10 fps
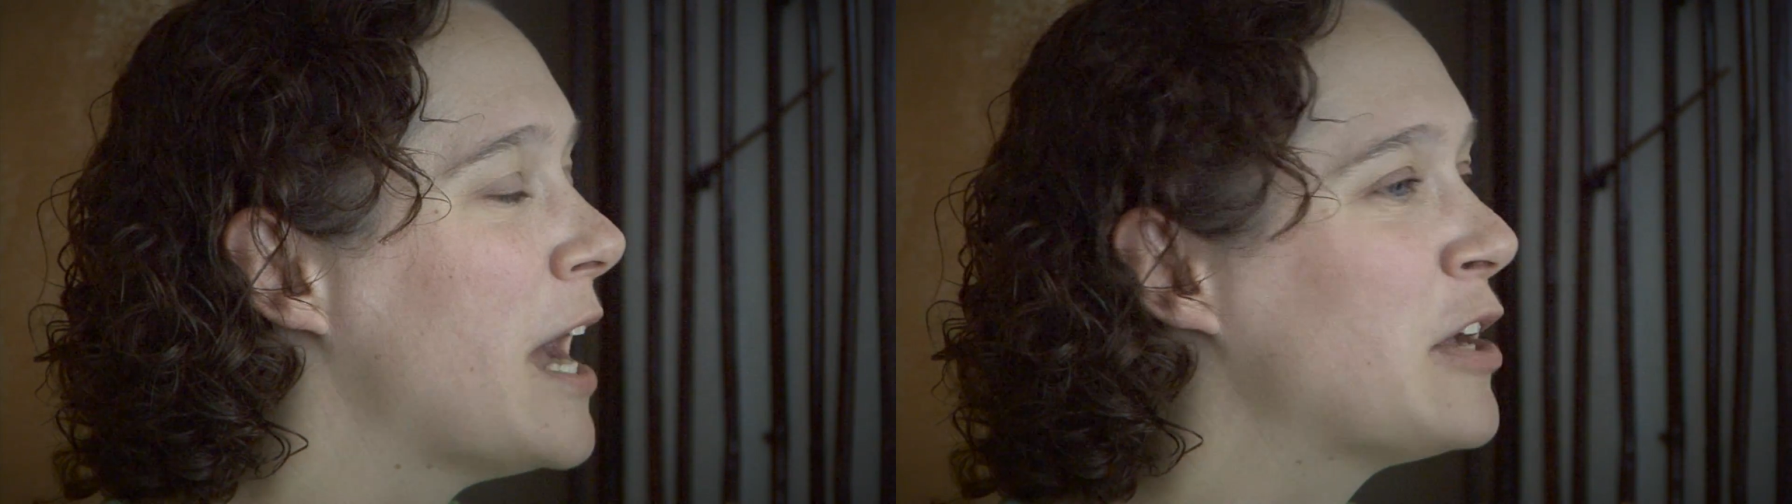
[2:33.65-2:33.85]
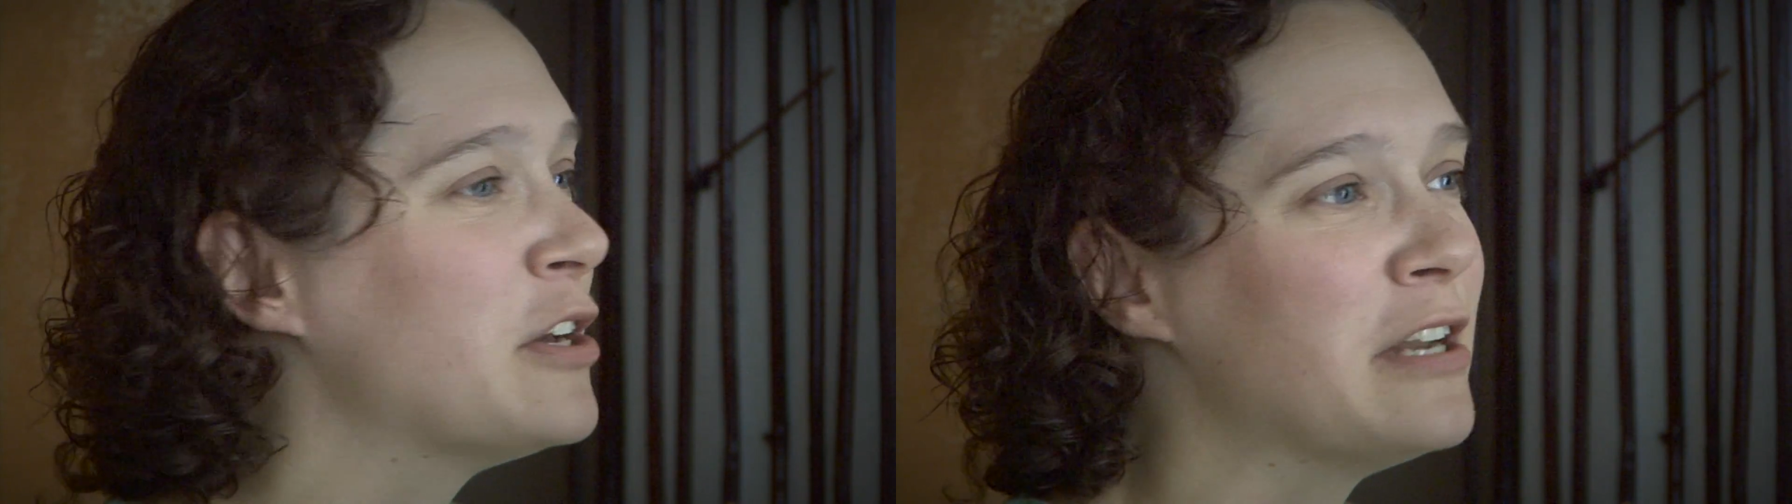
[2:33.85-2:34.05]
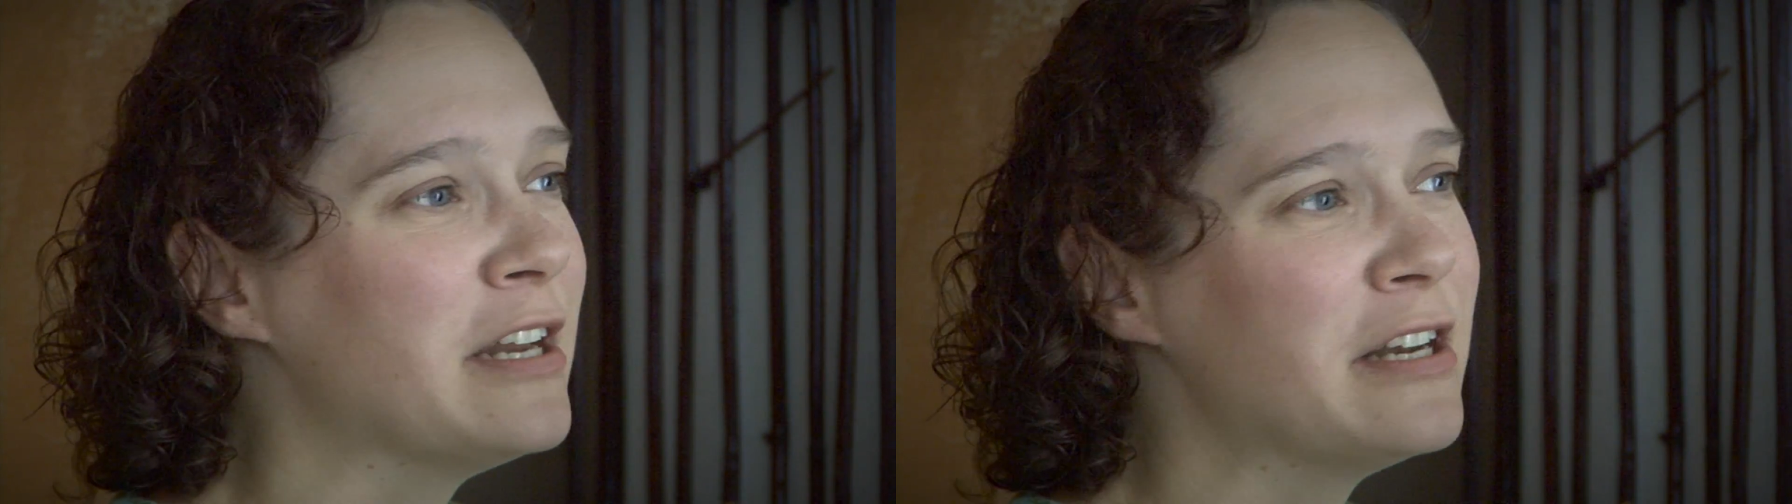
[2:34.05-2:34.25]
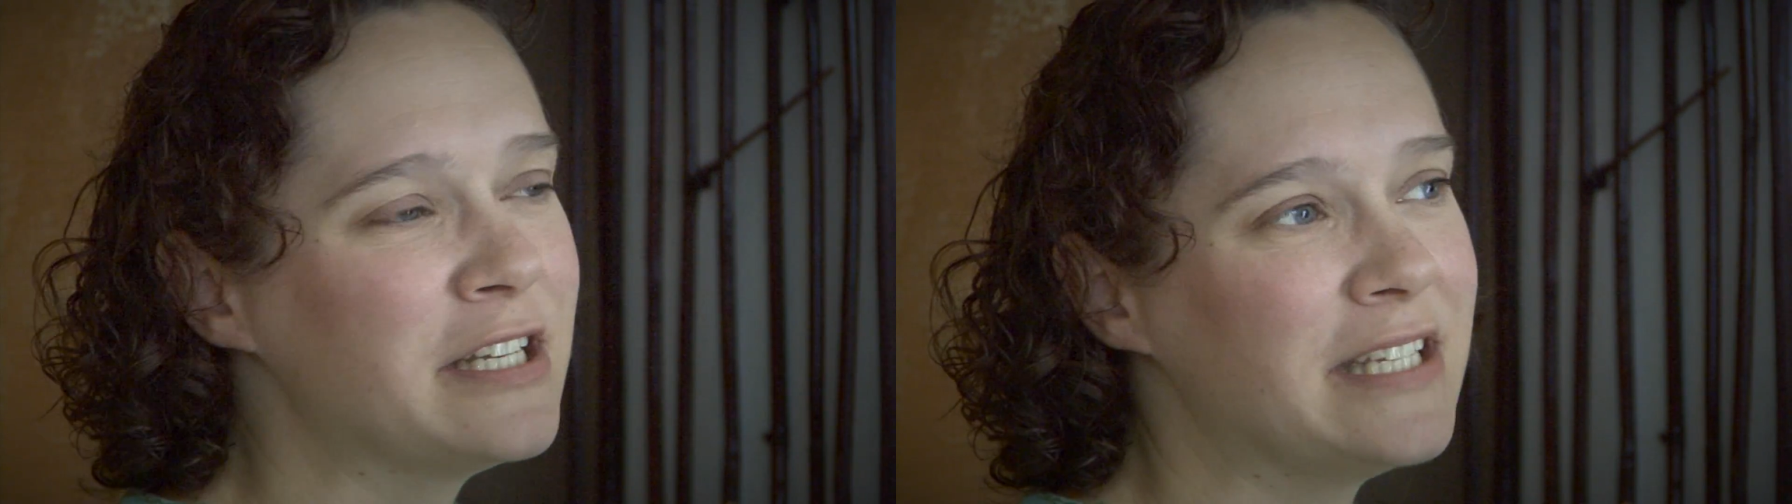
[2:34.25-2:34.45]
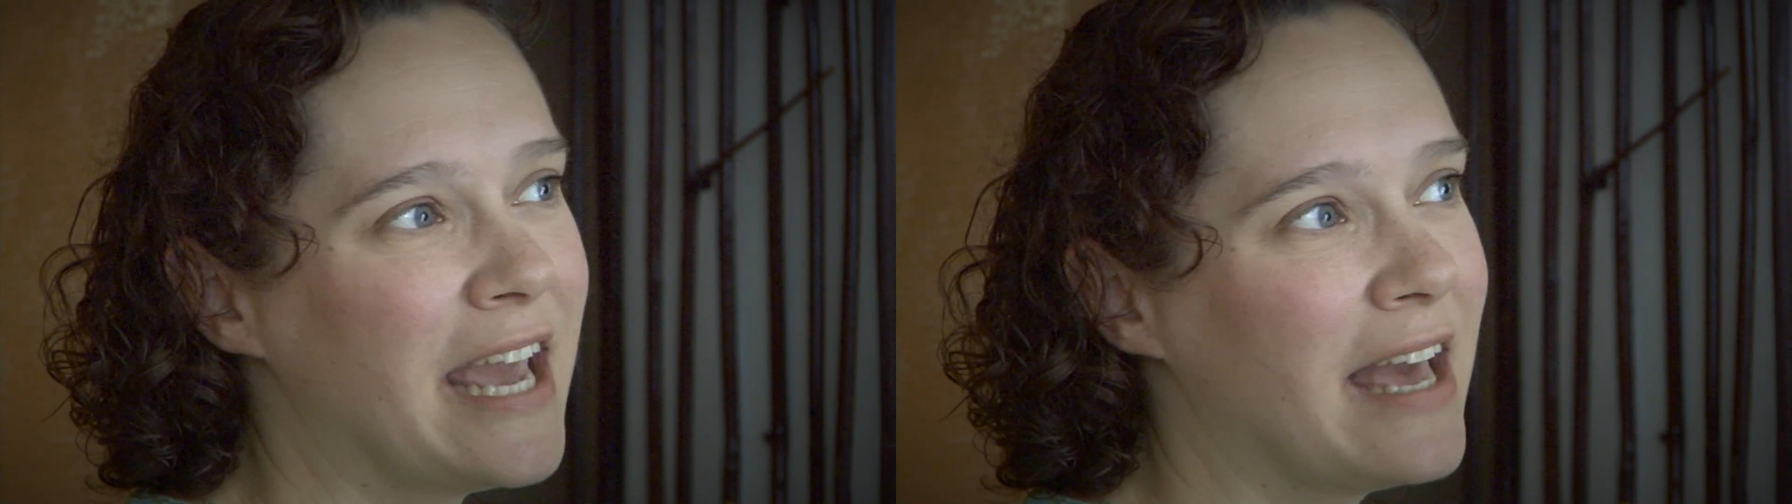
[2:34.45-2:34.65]
I couldn't
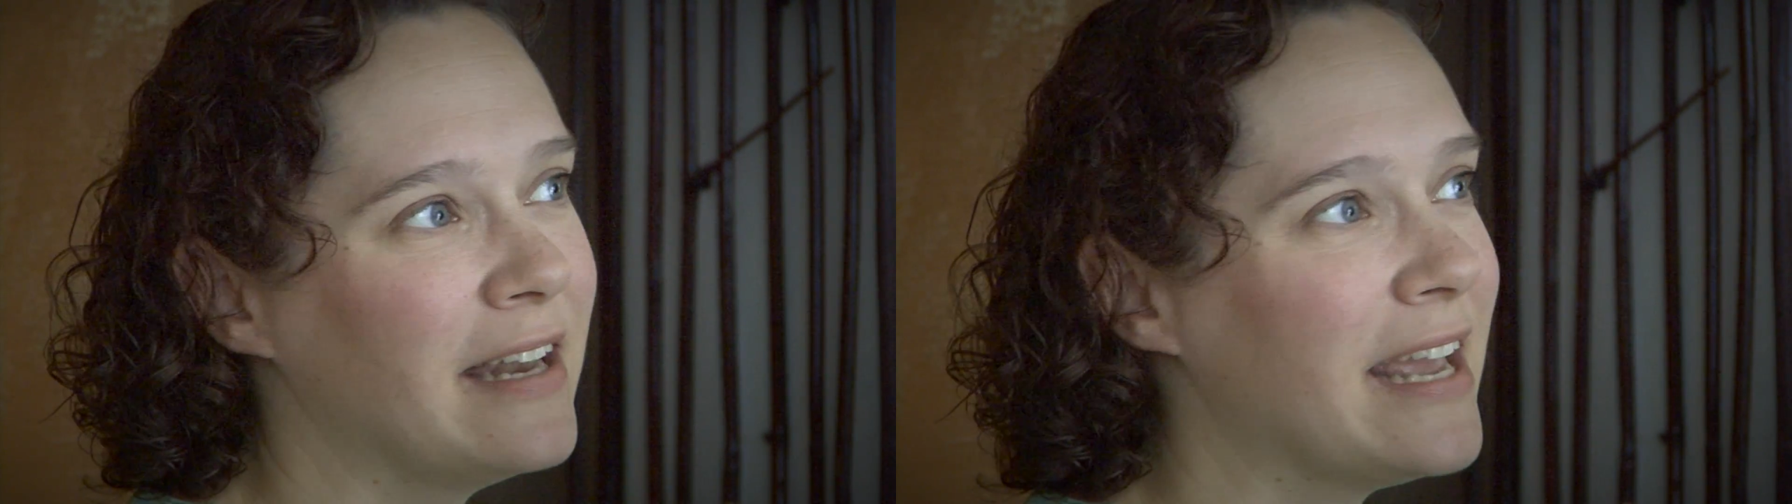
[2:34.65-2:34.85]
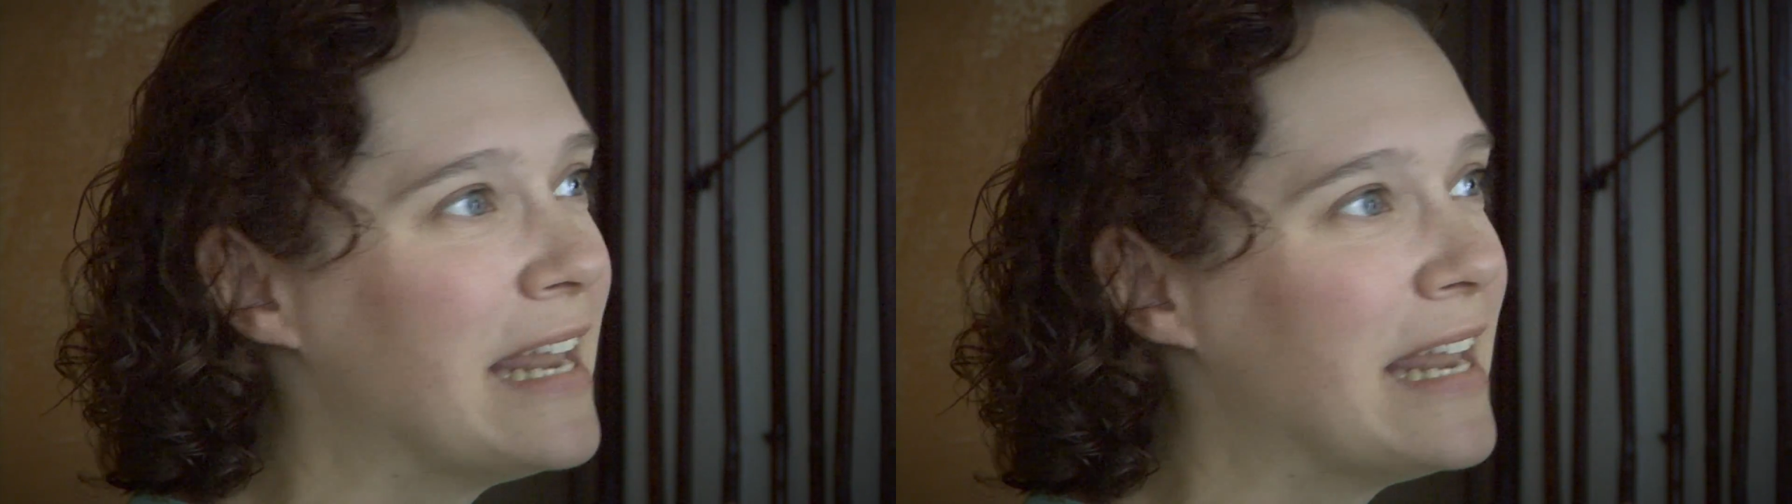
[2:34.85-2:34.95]
understand